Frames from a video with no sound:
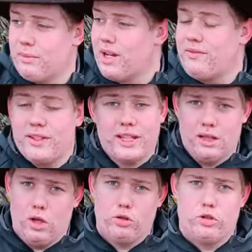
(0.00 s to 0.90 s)
I might even take
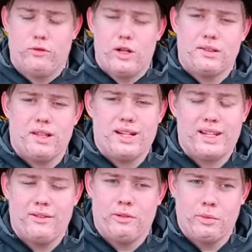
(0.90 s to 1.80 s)
a larger rucksack
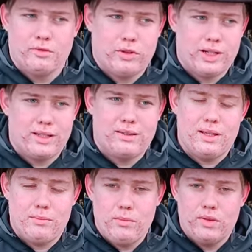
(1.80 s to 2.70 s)
if I was running
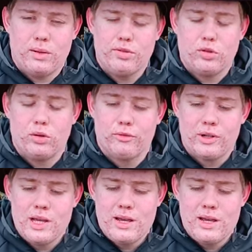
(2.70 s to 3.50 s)
some sort of